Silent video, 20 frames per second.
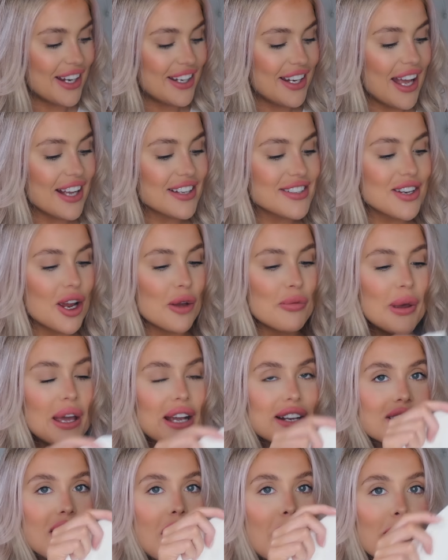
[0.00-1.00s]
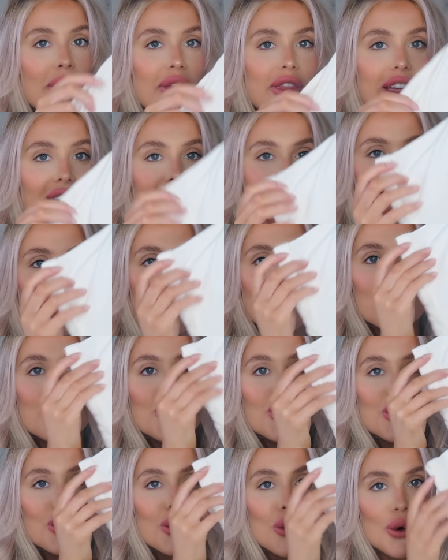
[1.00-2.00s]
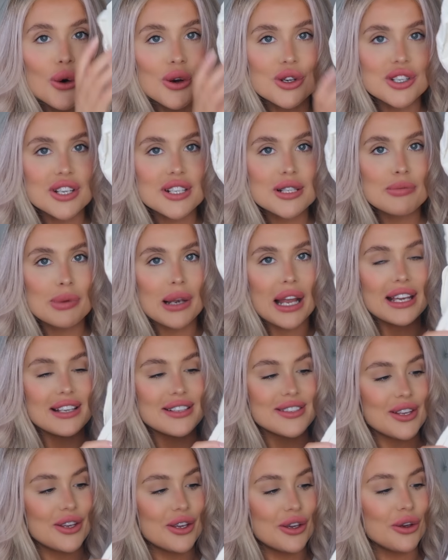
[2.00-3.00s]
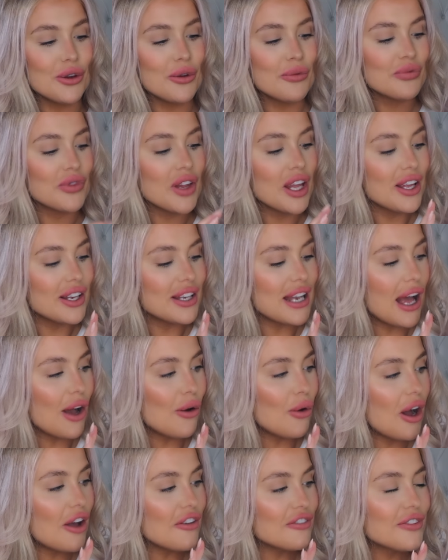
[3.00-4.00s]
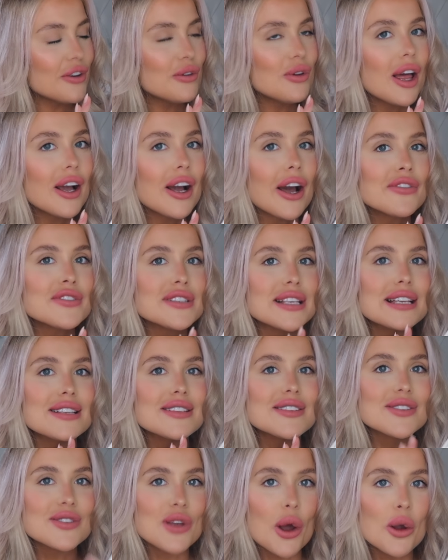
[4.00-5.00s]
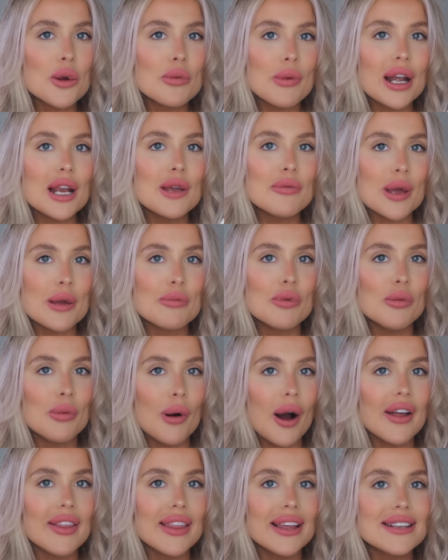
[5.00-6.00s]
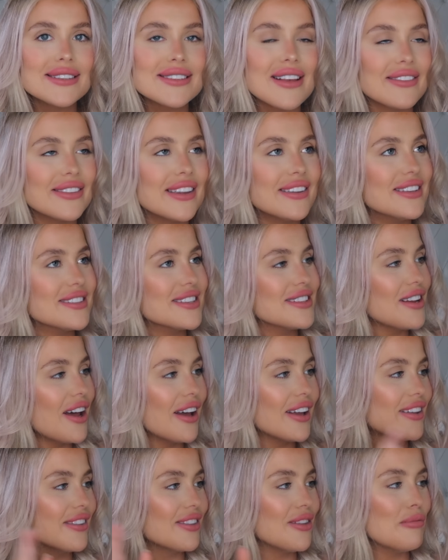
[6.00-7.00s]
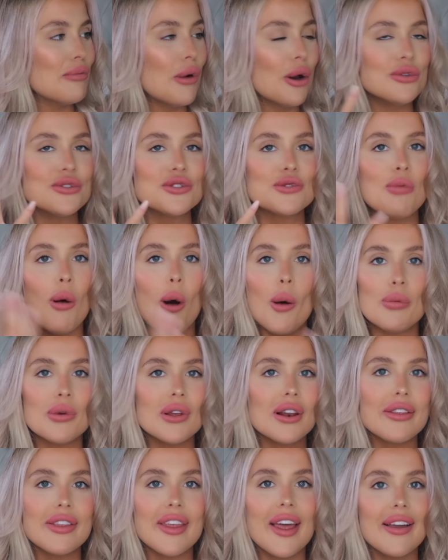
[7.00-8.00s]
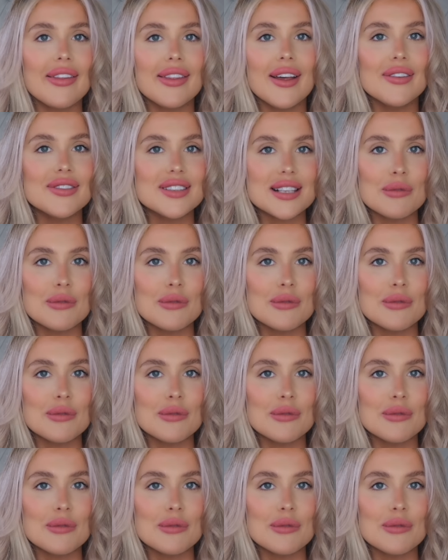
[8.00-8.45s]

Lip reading: Okay, next I picked up this gorgeous play suit. Now, I feel like I've seen so many people buy this. I think this is like the most popular thing that I've